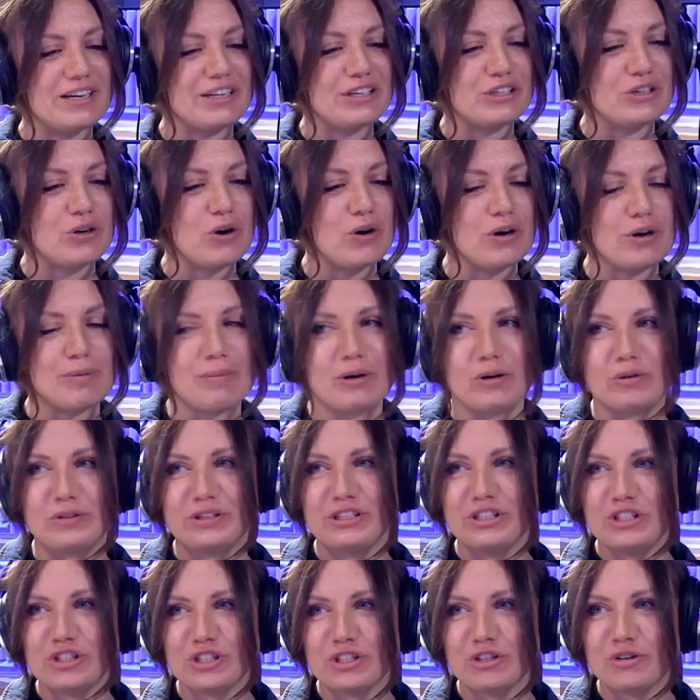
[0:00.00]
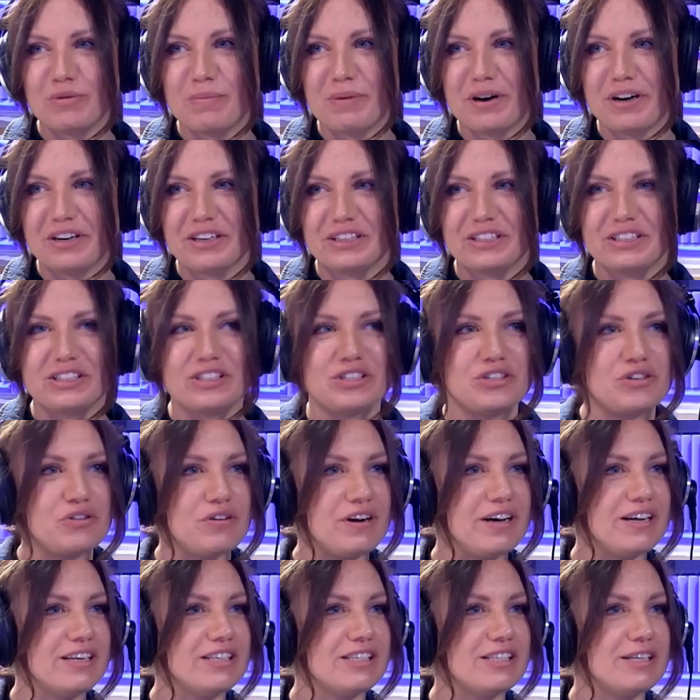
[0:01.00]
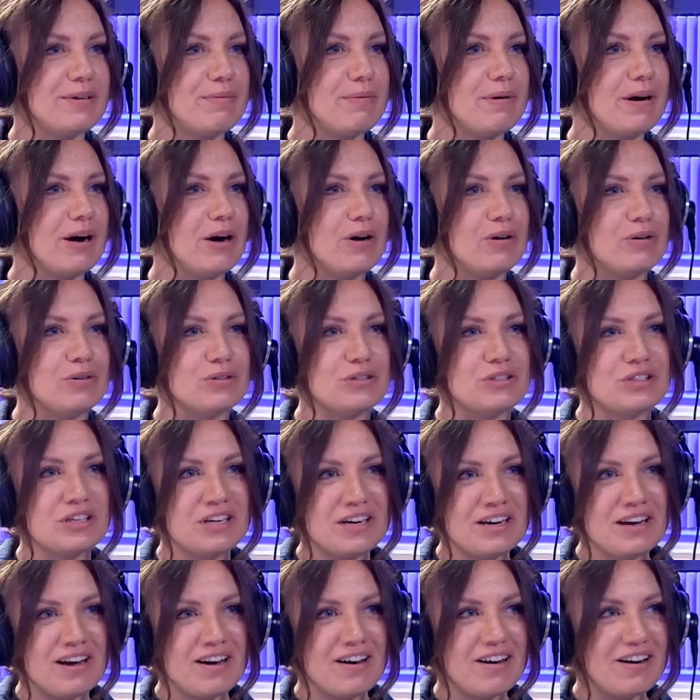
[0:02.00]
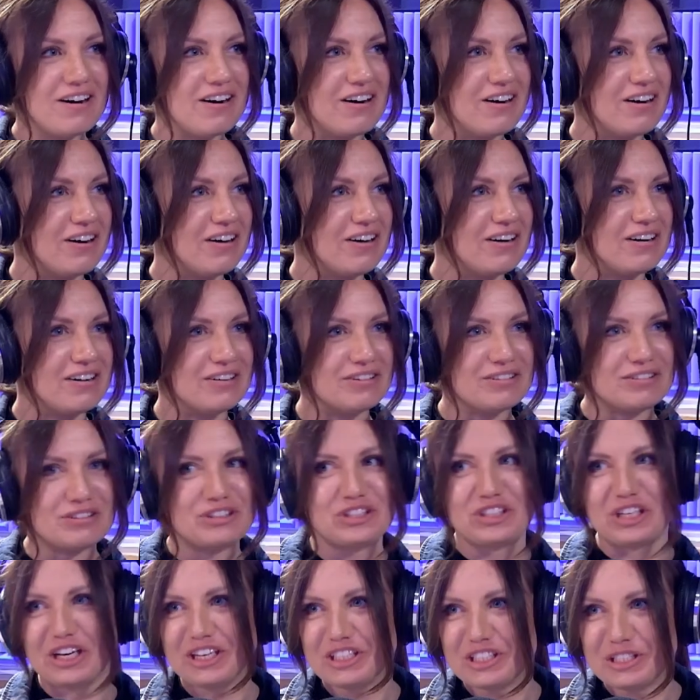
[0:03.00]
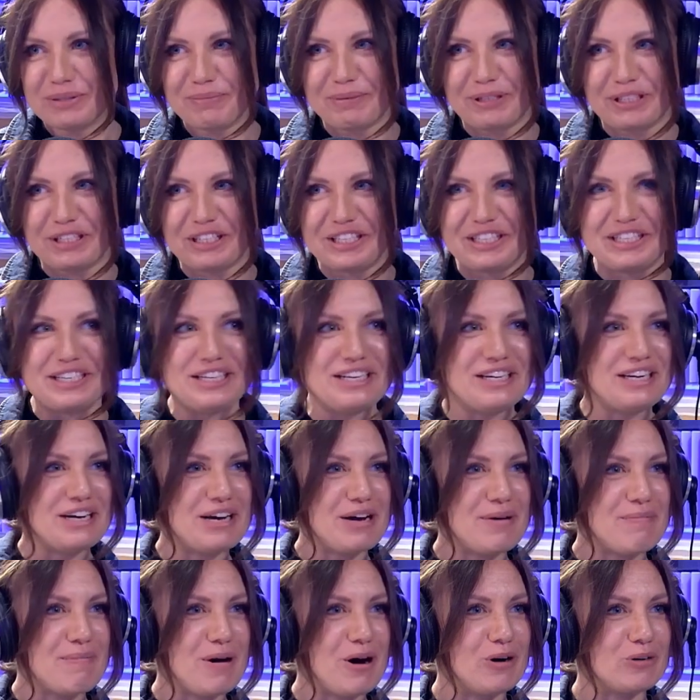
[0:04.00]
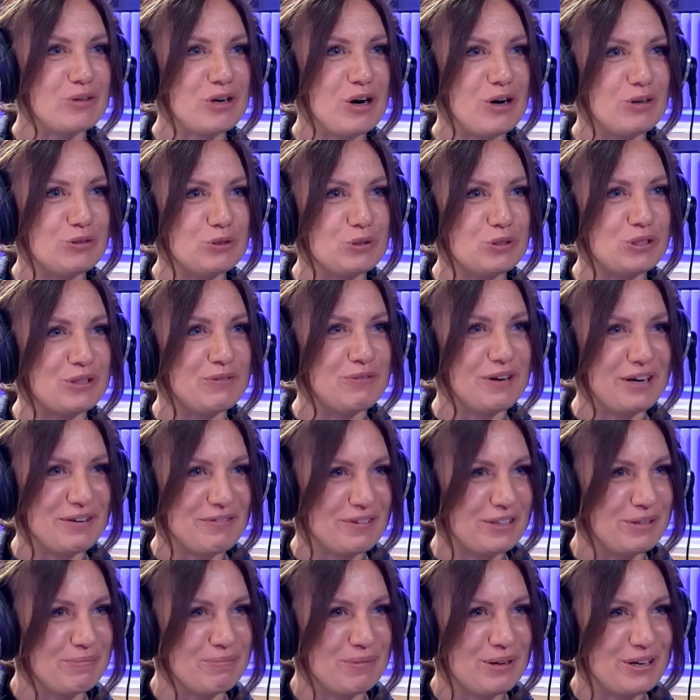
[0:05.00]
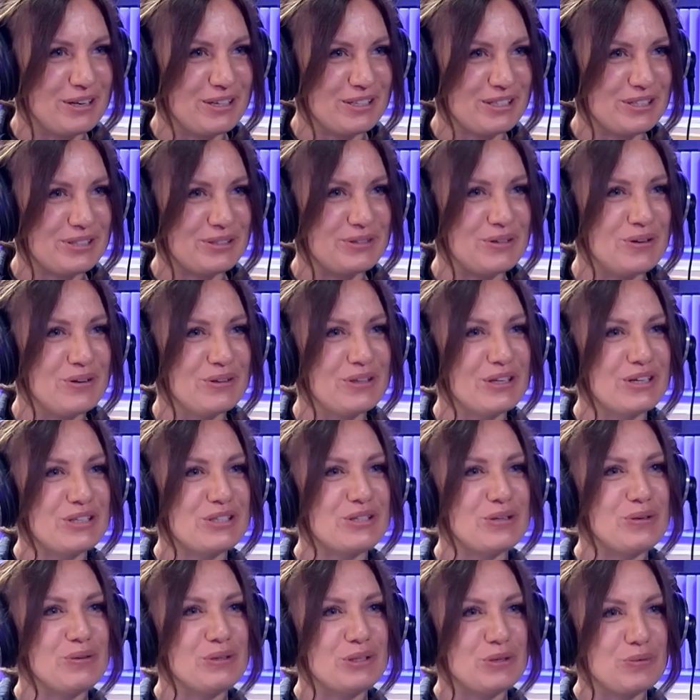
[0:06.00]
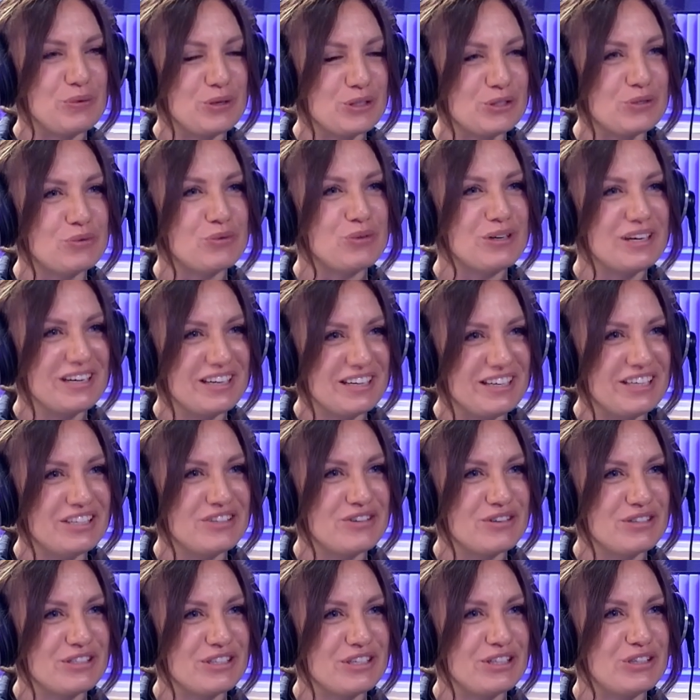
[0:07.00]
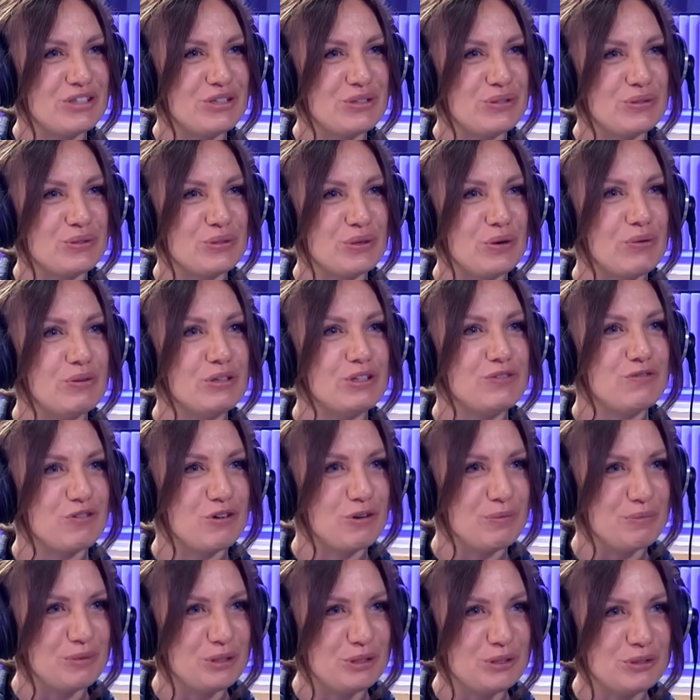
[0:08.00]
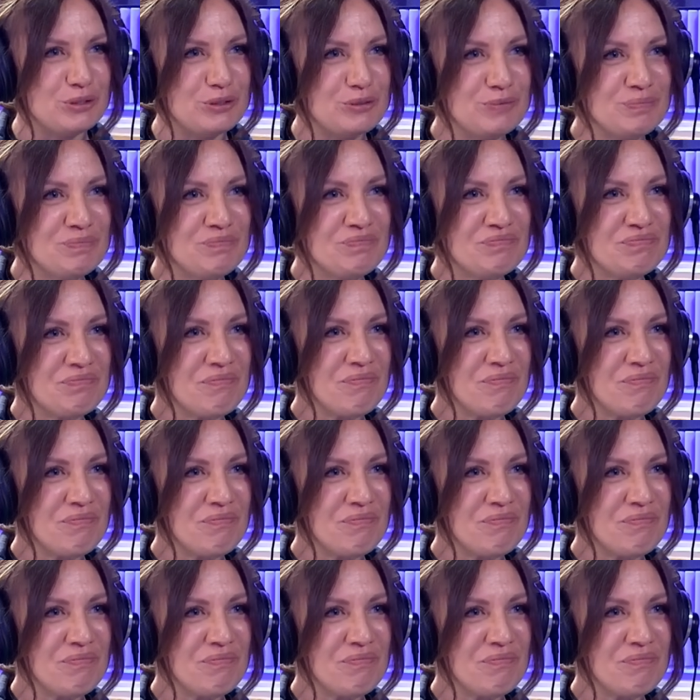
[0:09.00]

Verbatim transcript: had a talk about digital marketing trends, about ChatGPT, about how to survive in Barcelona. Yeah. So it was really interesting to know it from you,